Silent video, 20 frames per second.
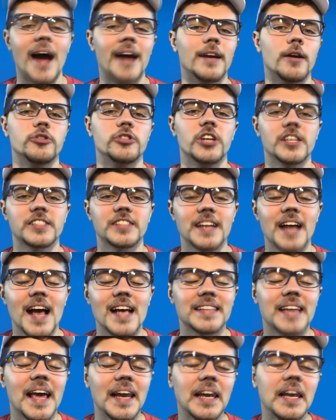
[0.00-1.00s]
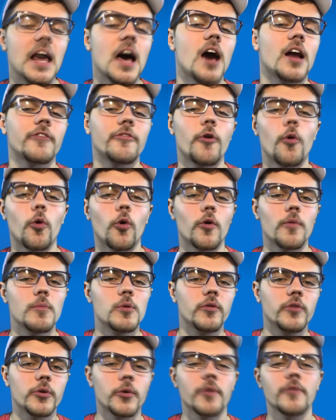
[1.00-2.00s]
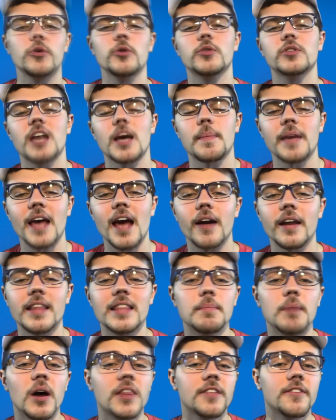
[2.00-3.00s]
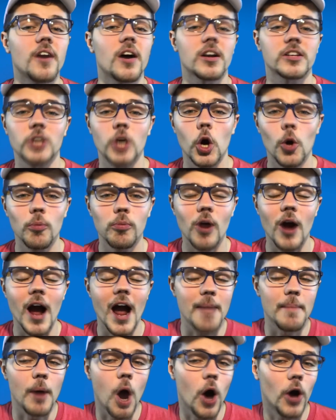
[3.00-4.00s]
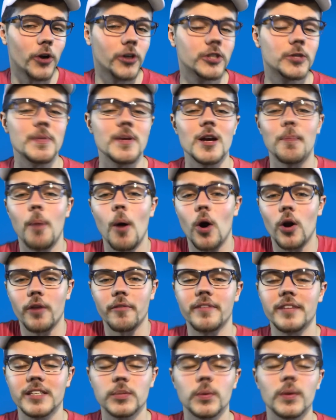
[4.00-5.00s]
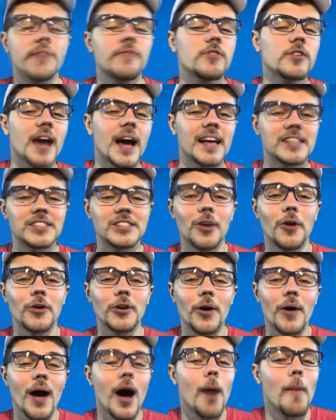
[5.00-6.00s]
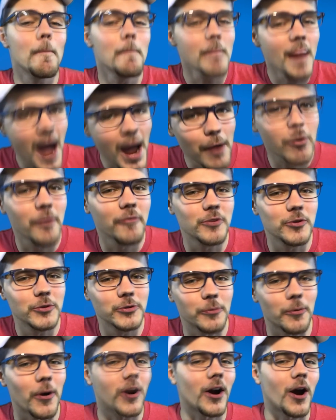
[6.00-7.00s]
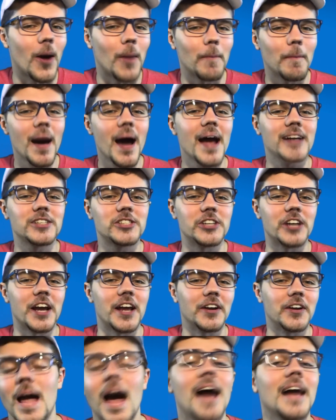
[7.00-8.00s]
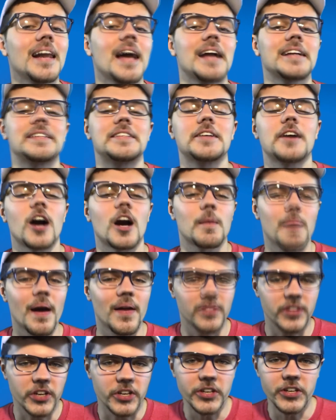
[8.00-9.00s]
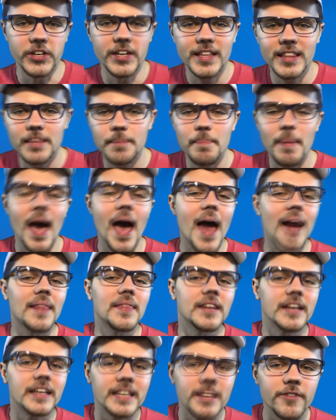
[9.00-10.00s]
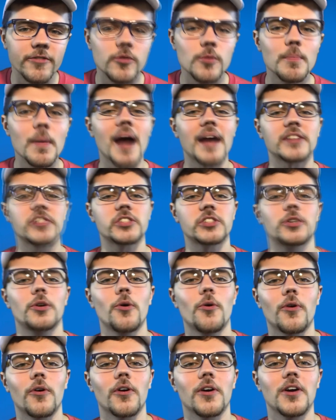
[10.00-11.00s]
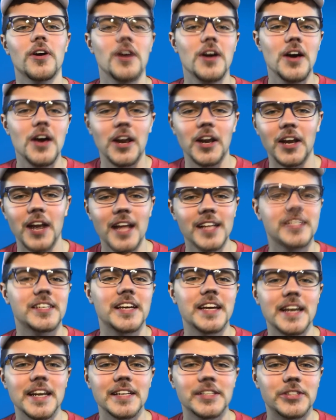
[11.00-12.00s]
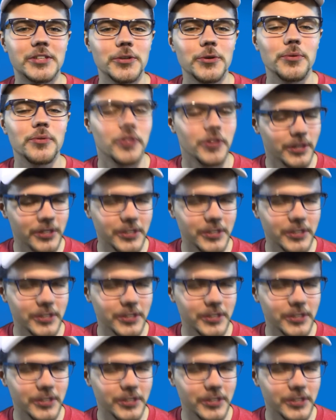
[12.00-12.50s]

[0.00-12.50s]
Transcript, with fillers: I know Justin has a lot of horror movie reviews coming out in the month of October. I am honored to be a part of this one. If you guys don't know how my reviews work on my channel, I like to talk about the good, the bad, and then give you my score. Let's get into the